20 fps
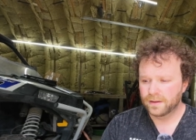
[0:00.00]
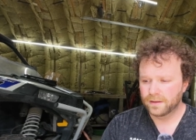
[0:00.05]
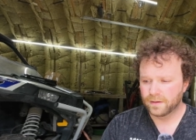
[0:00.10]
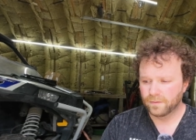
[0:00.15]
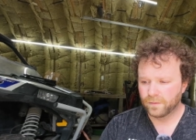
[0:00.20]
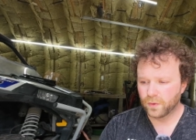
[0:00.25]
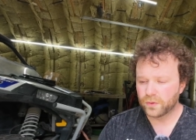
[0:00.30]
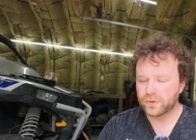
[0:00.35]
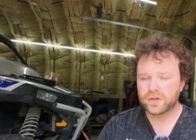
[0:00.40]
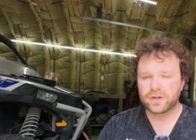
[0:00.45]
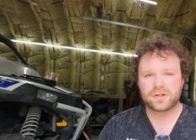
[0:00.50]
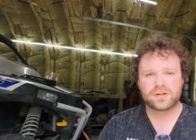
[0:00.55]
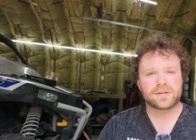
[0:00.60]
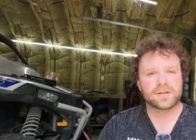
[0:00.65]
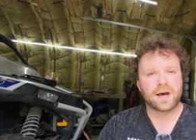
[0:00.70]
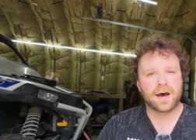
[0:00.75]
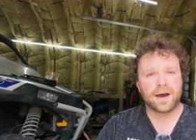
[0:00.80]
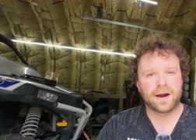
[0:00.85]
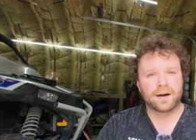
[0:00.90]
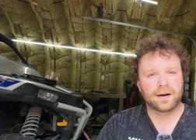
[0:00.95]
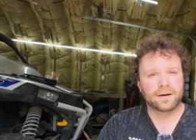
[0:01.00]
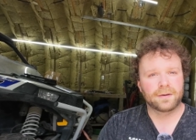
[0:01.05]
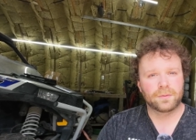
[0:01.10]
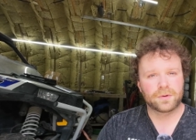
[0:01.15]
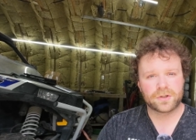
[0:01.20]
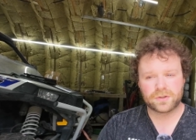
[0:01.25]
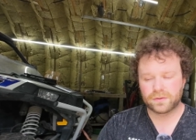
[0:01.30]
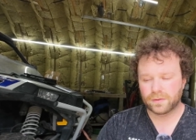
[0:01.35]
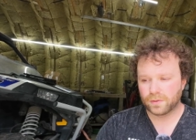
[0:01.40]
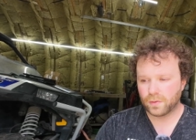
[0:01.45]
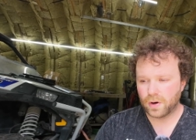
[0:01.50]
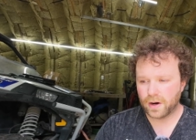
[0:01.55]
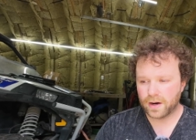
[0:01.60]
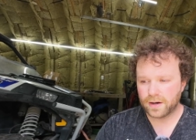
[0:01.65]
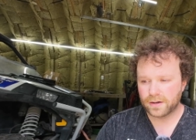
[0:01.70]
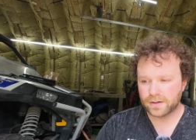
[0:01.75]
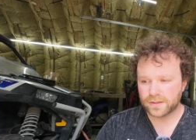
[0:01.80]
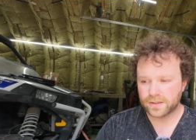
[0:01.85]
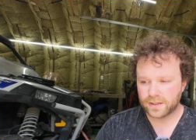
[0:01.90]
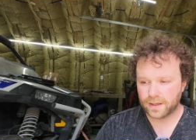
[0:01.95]
The voltage is higher, which
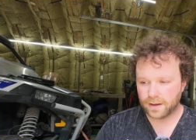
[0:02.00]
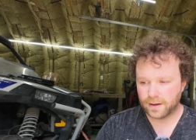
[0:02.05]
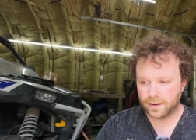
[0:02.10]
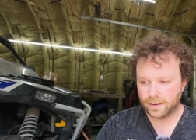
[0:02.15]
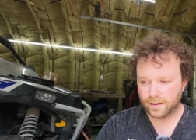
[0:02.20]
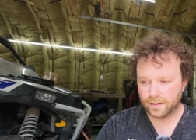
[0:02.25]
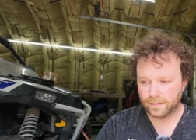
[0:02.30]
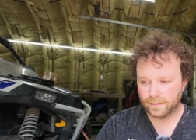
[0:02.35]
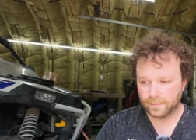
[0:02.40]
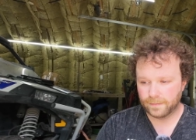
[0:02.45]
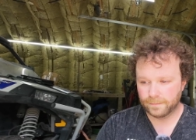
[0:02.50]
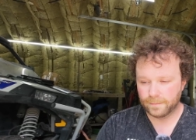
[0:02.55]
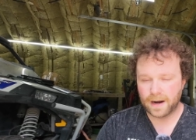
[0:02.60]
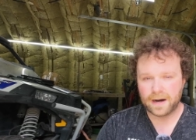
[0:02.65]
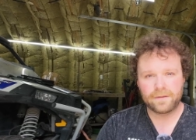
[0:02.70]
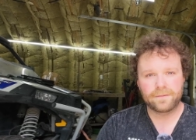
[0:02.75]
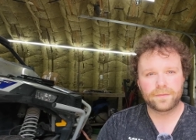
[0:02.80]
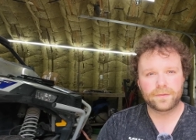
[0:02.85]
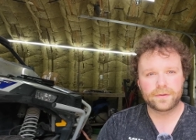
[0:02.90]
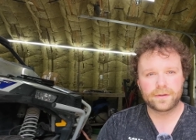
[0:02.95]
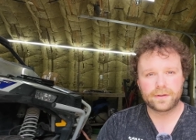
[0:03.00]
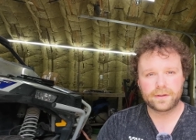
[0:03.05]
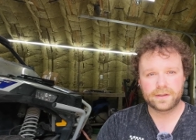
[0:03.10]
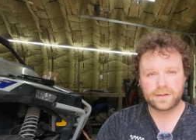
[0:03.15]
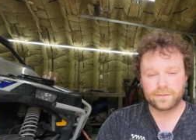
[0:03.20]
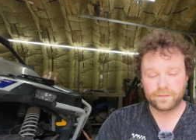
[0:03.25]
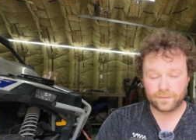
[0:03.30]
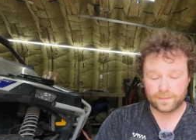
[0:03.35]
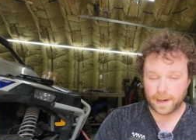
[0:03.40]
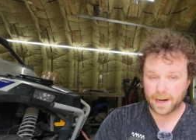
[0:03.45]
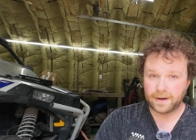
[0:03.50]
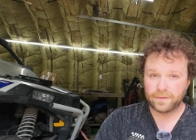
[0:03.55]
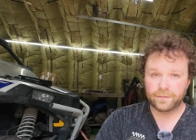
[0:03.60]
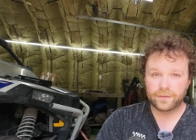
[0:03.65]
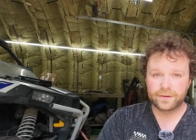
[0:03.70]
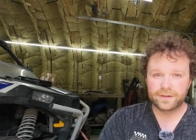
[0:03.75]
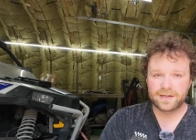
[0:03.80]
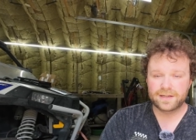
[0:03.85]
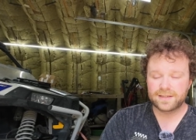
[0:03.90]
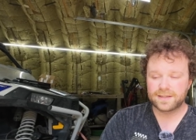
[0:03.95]
requires uh, mindful
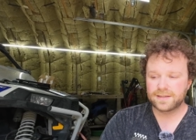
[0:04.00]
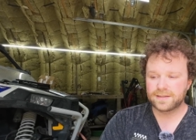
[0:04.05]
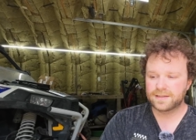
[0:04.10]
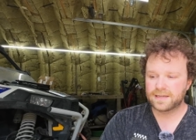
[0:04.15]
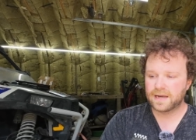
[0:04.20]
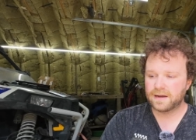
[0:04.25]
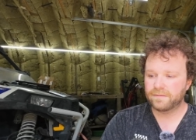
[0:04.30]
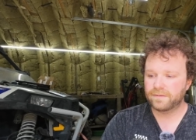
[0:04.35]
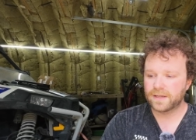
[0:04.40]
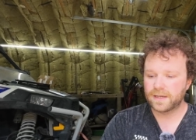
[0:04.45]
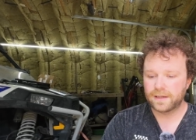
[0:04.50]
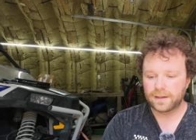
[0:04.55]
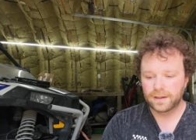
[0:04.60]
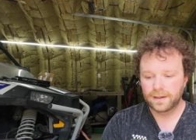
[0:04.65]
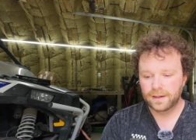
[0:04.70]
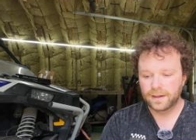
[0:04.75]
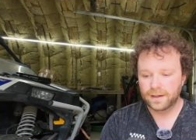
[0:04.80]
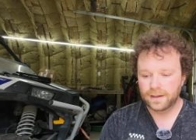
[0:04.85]
mindfulness and safety.